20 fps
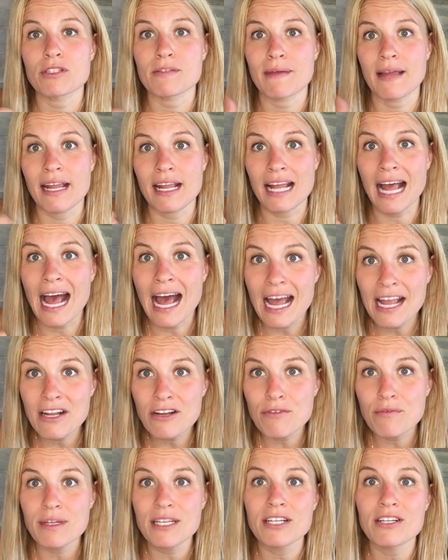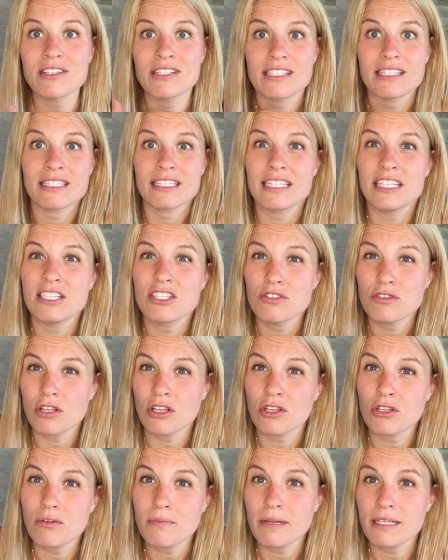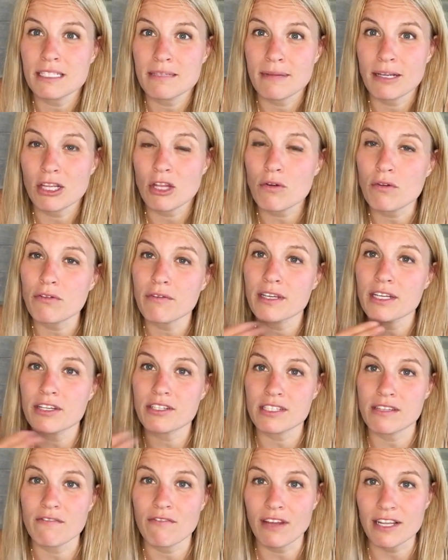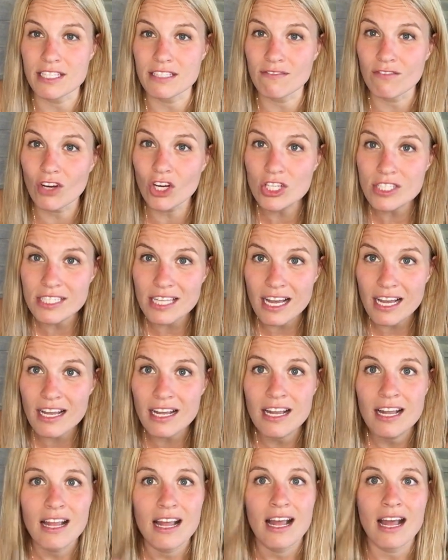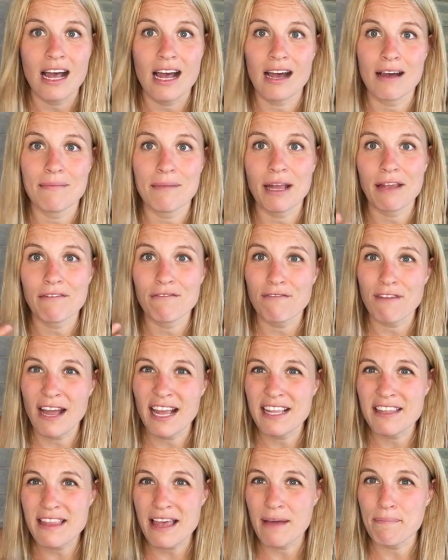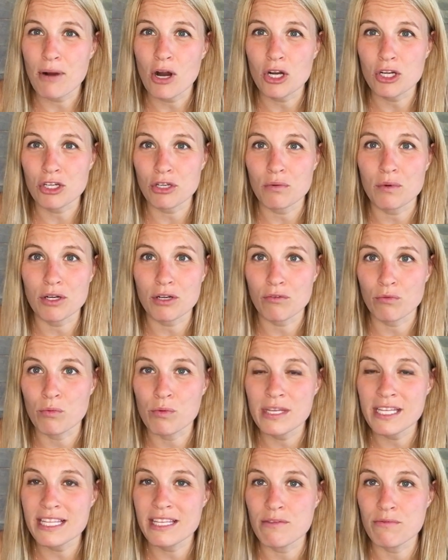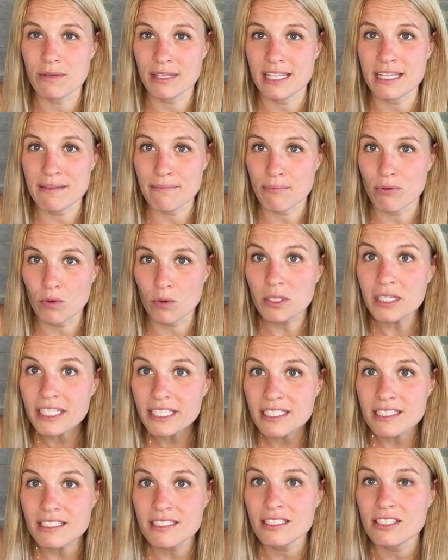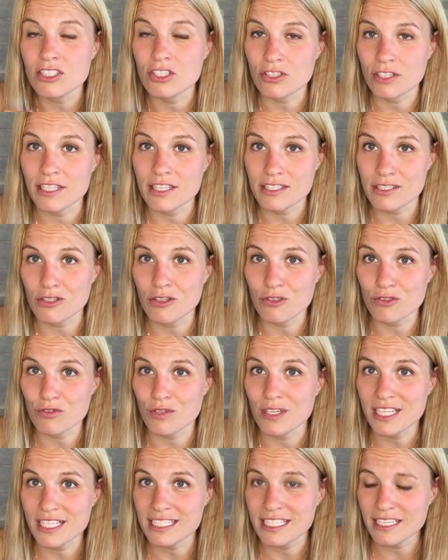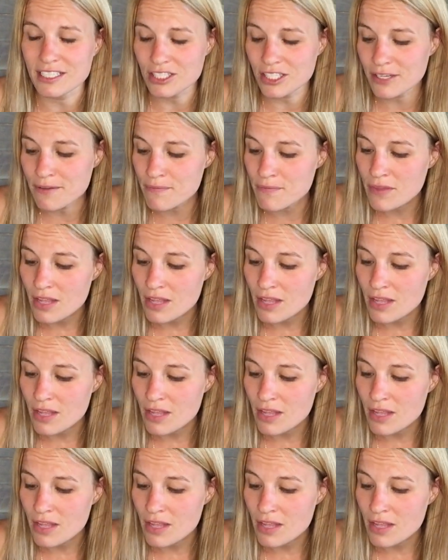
my higher readers to teach a little bit to my lower readers and vice versa. I find that partner work really, really important during this close reading center.